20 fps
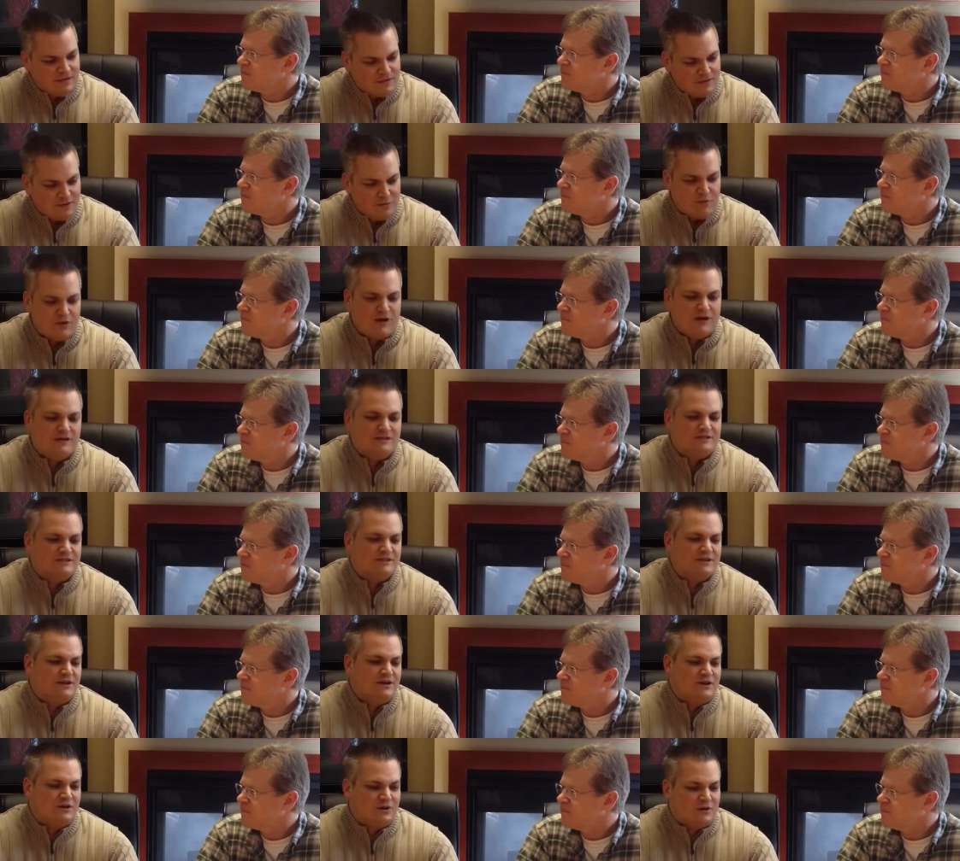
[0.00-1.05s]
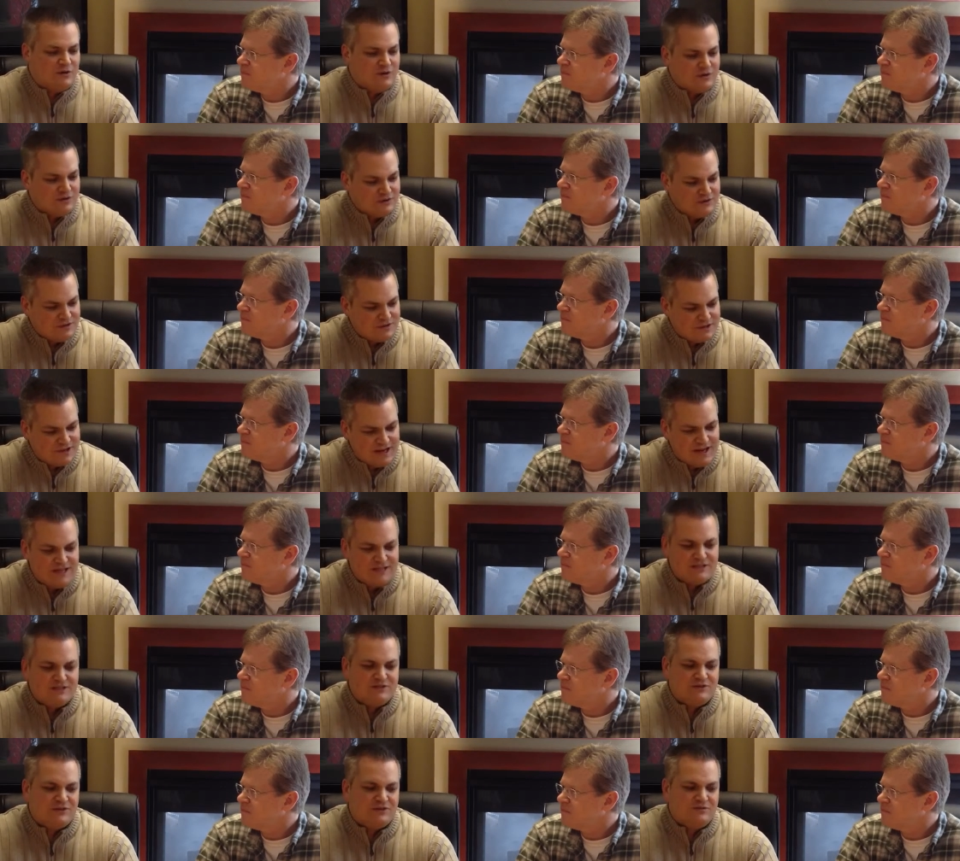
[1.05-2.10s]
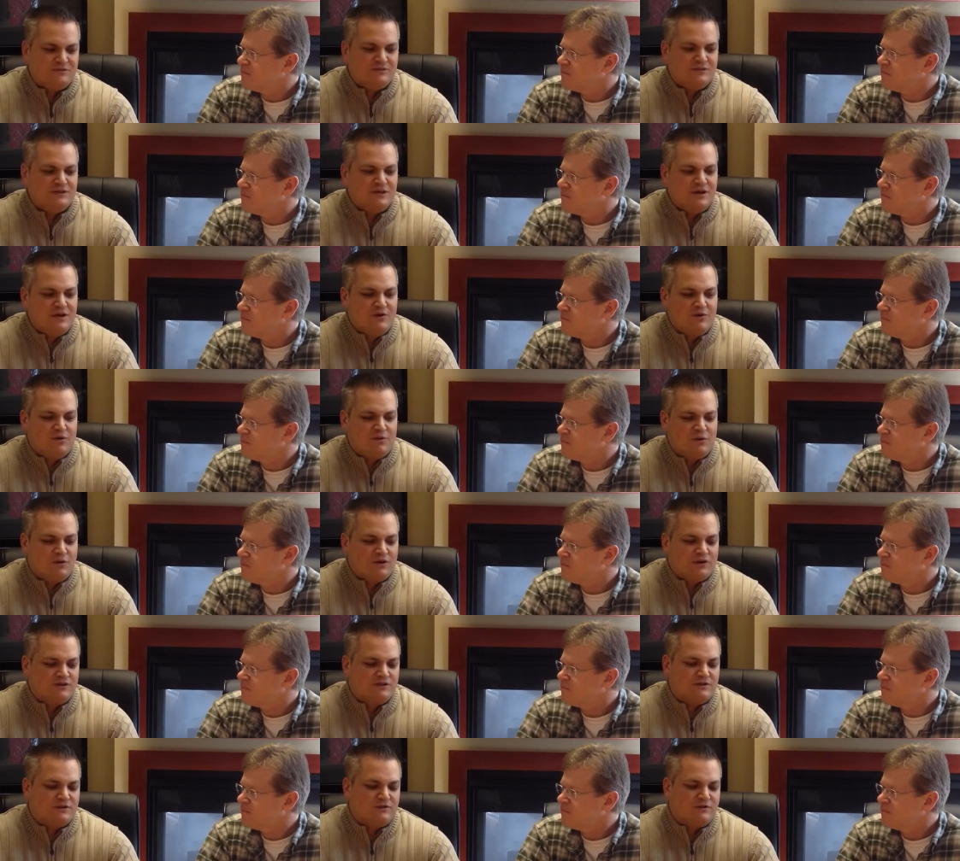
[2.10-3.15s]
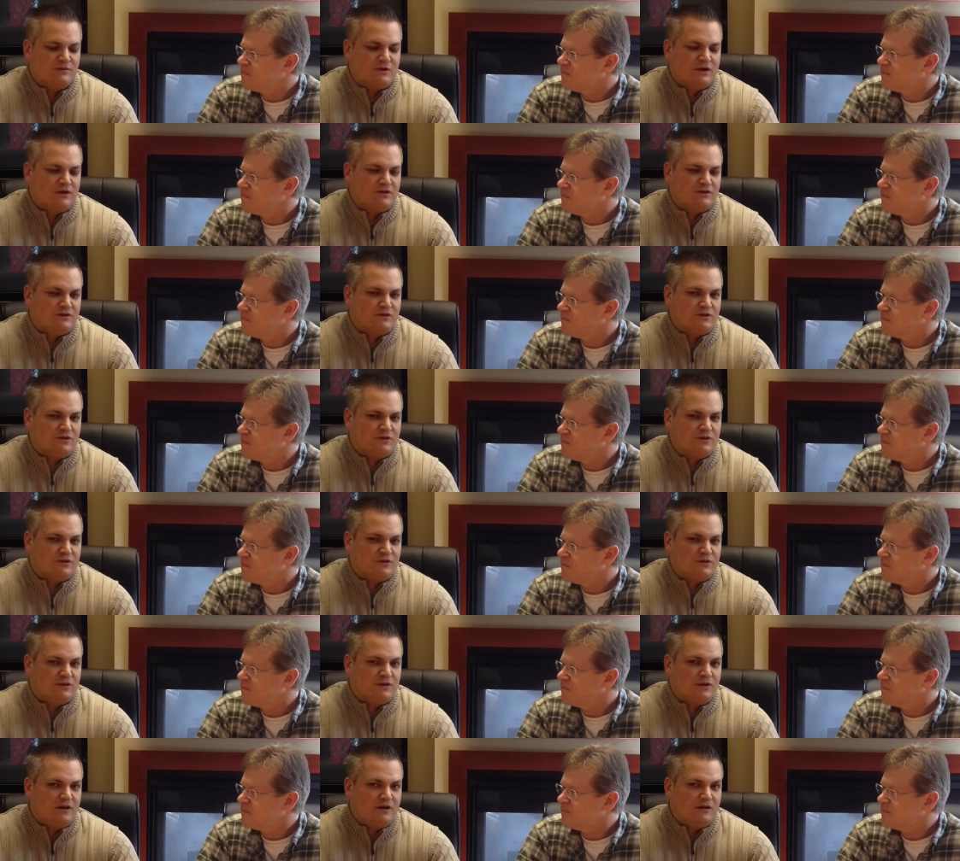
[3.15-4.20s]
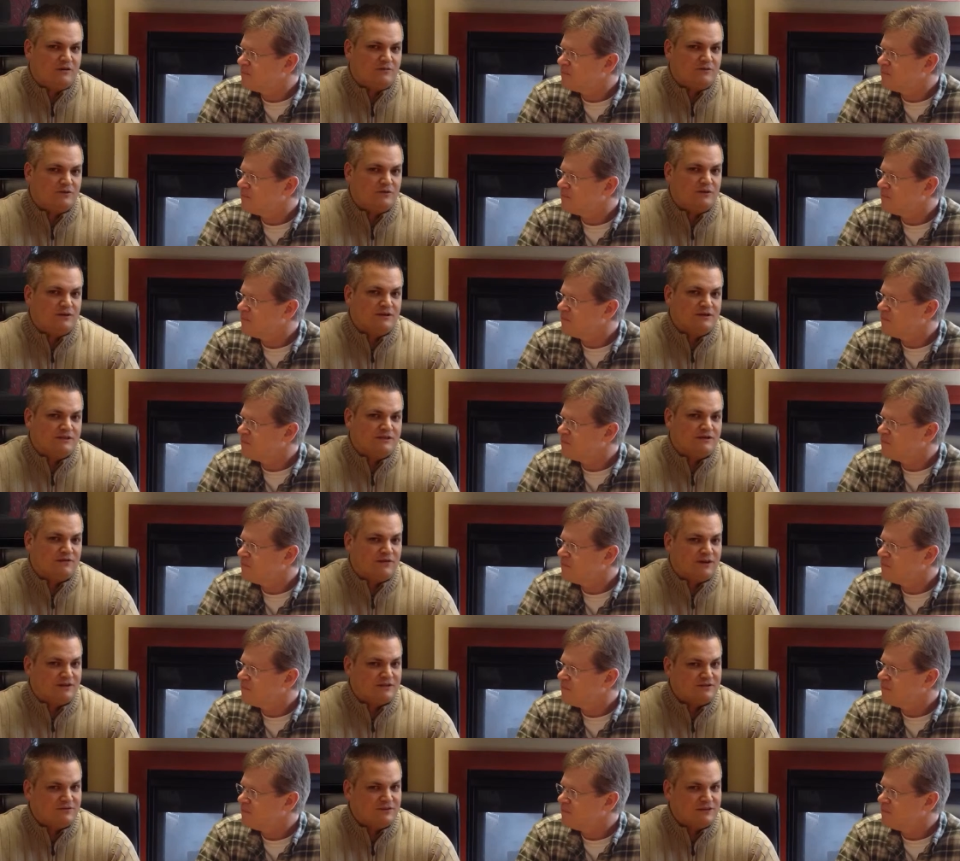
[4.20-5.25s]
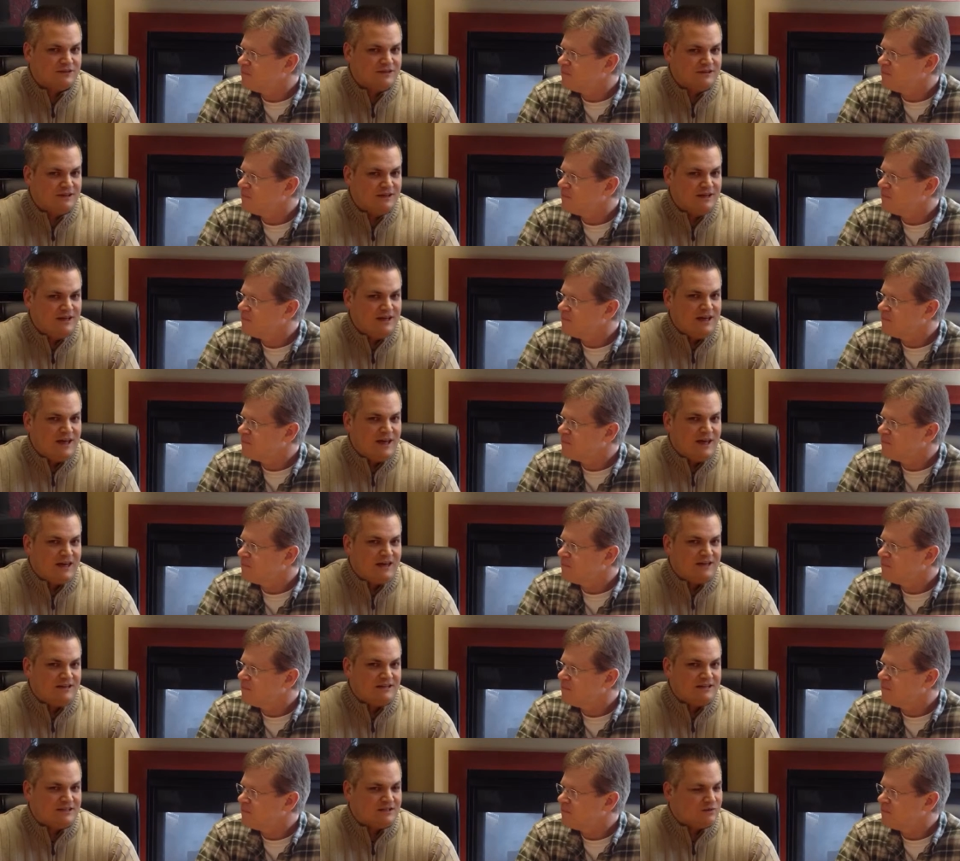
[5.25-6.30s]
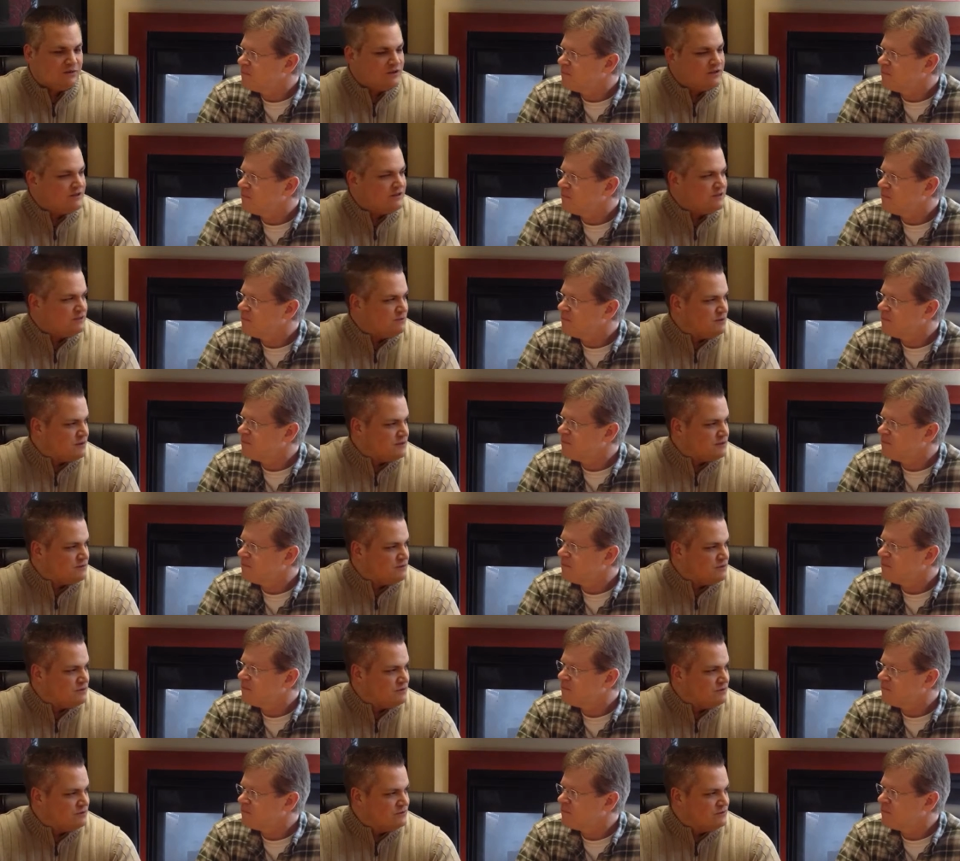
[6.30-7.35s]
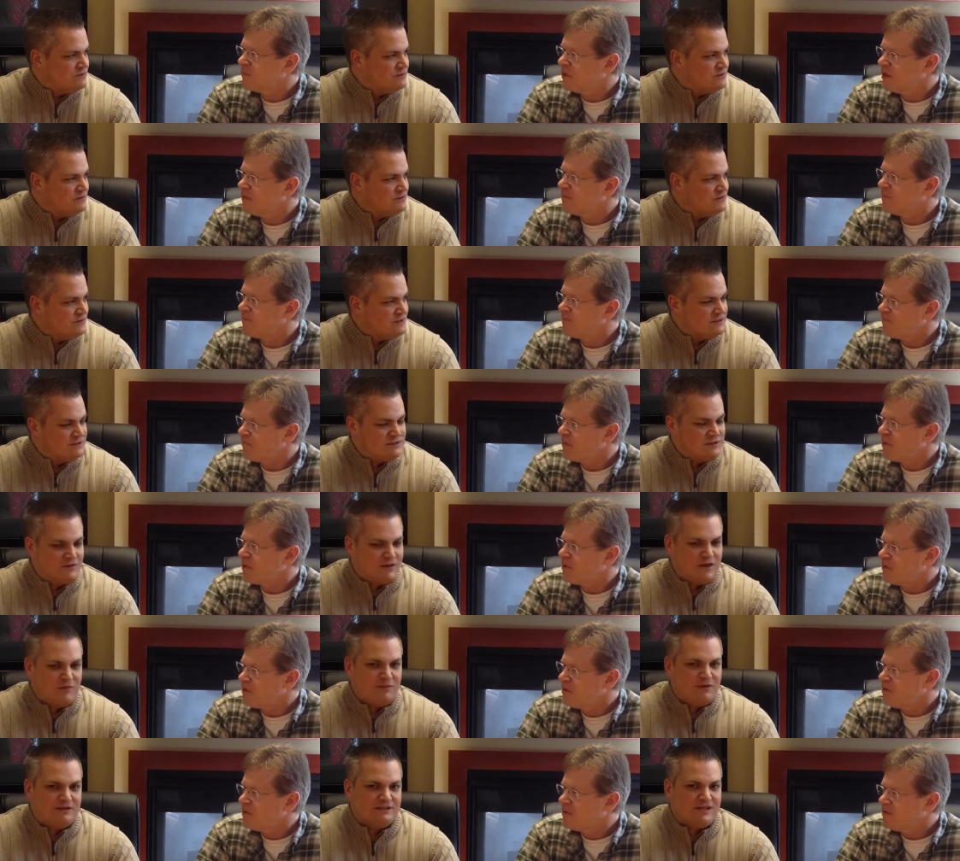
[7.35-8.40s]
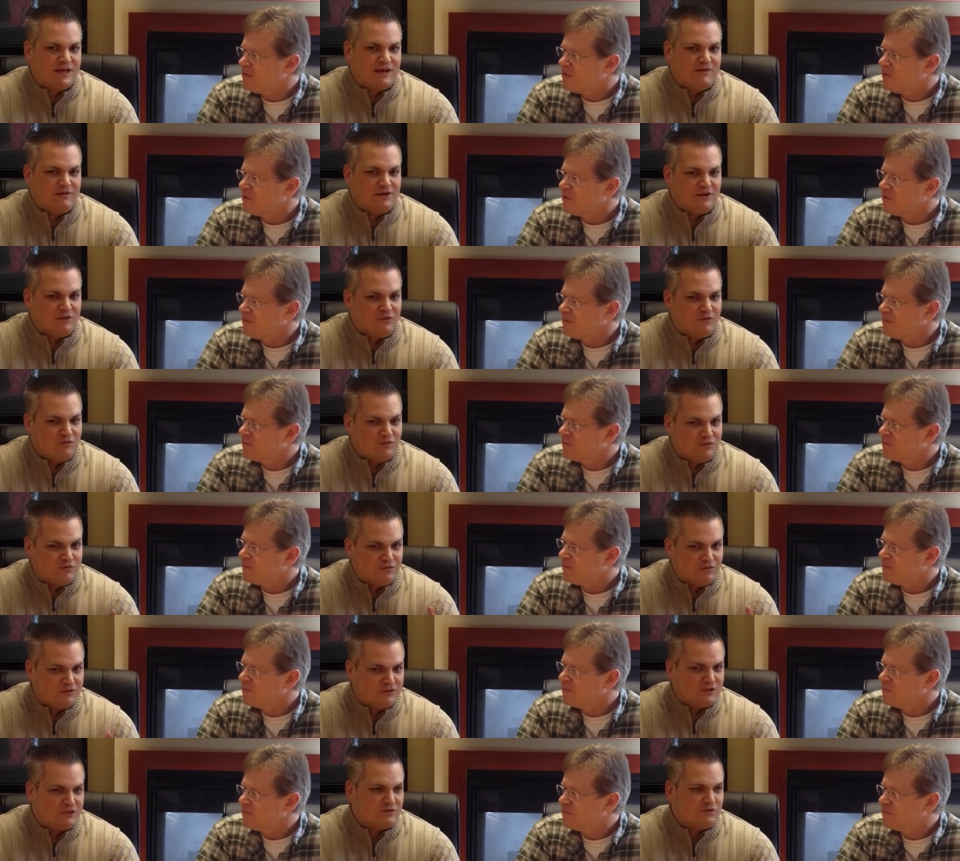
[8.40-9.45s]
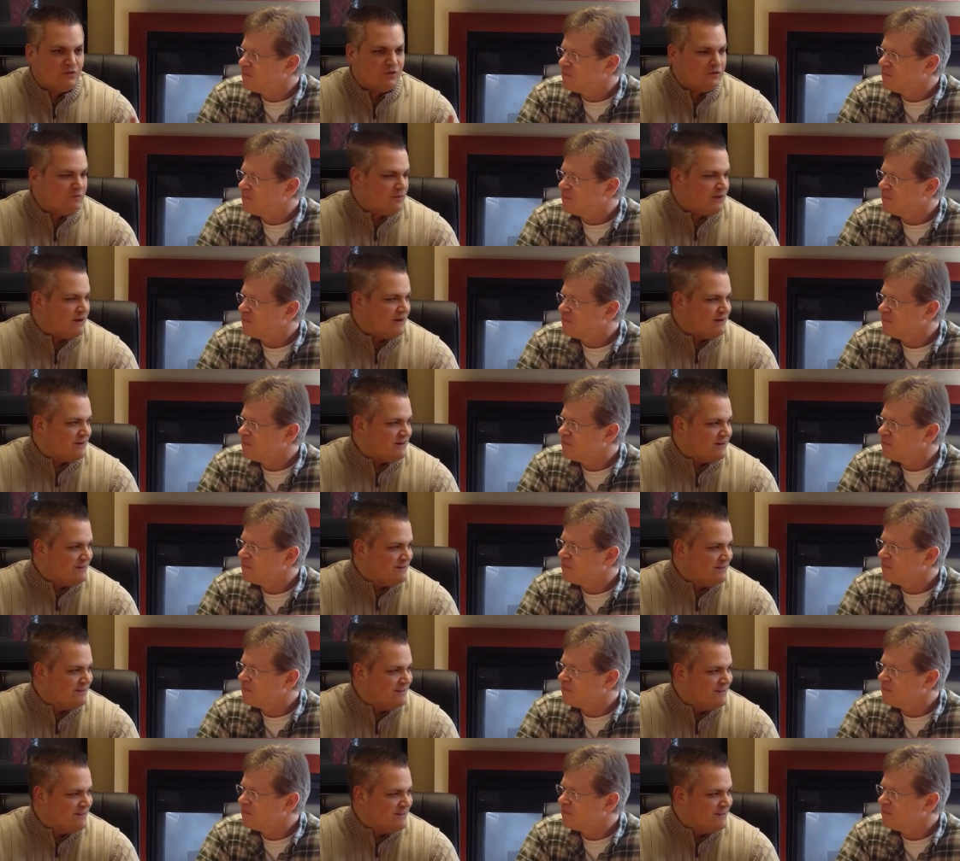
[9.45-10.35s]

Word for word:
Speaker 1: the price or cash terms. We're more concerned about um, doing this effectively and as quickly as possible. Right. And so that means having just one buyer